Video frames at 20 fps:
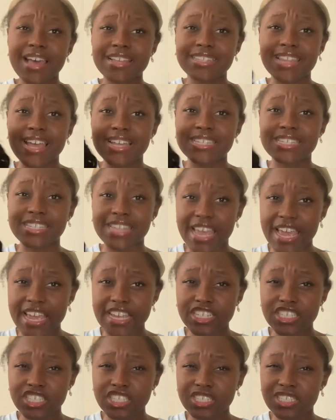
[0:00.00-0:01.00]
that
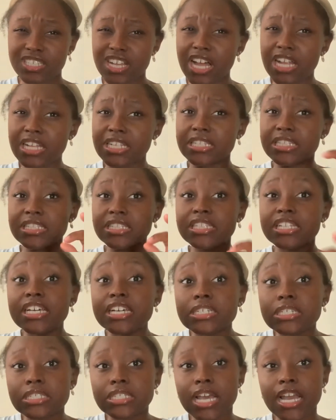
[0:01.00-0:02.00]
stench a
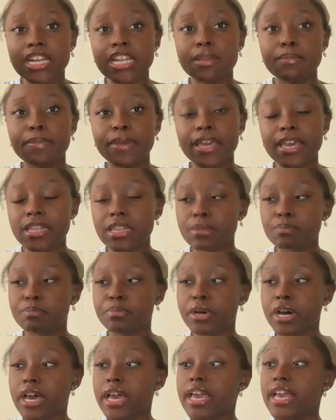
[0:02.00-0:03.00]
little tiny bit,
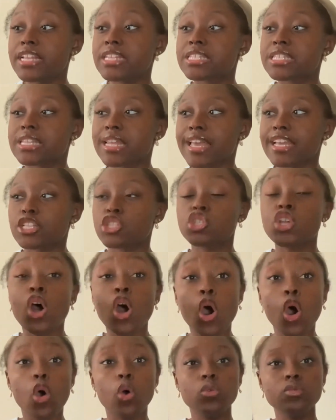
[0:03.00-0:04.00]
but it's like
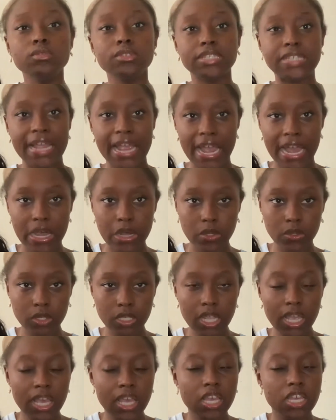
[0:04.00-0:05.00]
toned down.
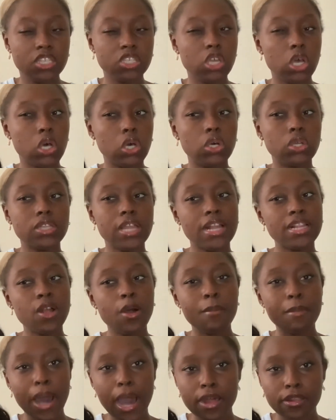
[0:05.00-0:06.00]
So that don't
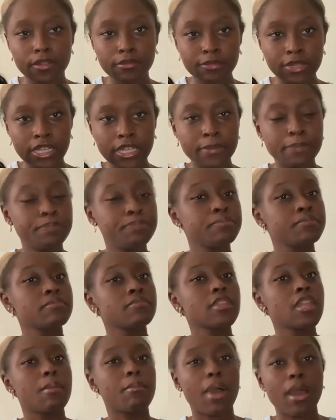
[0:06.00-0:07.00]
bother me.
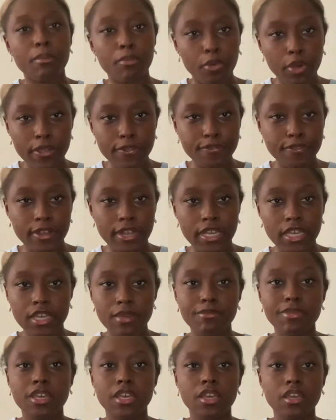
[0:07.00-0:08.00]
My boyfriend, he
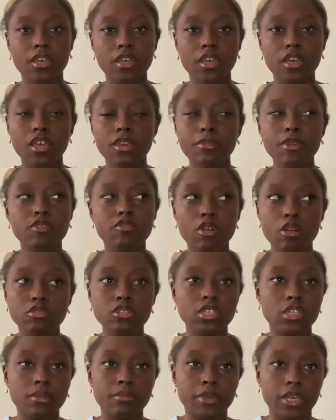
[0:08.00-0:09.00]
be
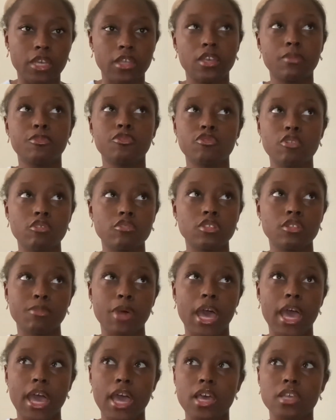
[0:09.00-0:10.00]
roasting me. He be roasting my
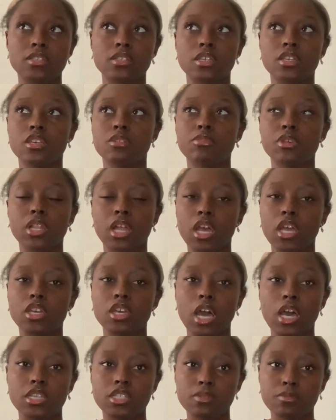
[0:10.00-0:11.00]
ass and he be like,
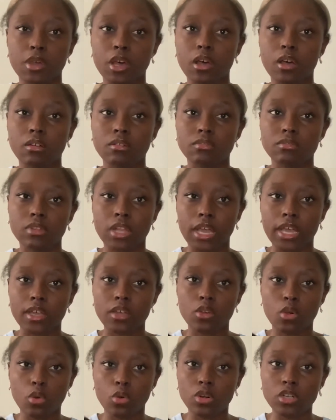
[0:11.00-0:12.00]
I smell like
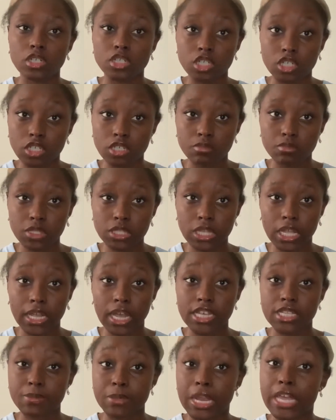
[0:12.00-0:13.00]
corn chips. Like I
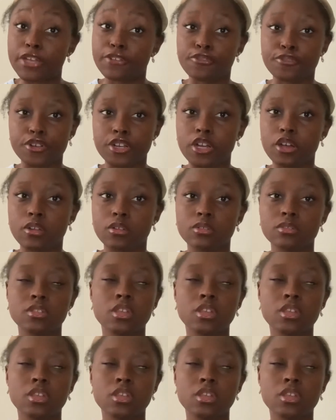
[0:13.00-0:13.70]
smell like Fritos.